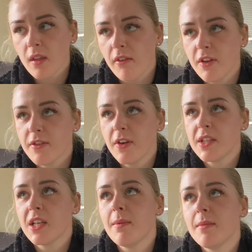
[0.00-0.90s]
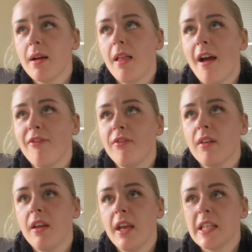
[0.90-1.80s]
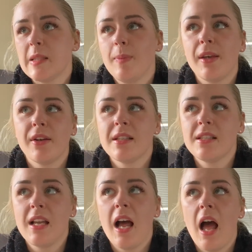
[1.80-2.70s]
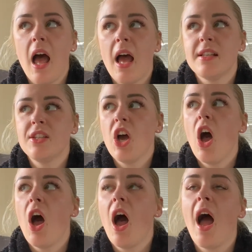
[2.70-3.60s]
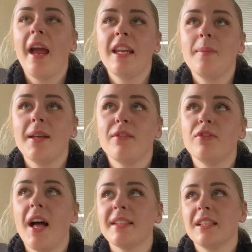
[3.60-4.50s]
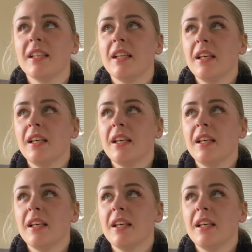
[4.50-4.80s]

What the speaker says: for the first time in my life, experienced a tiny bit of like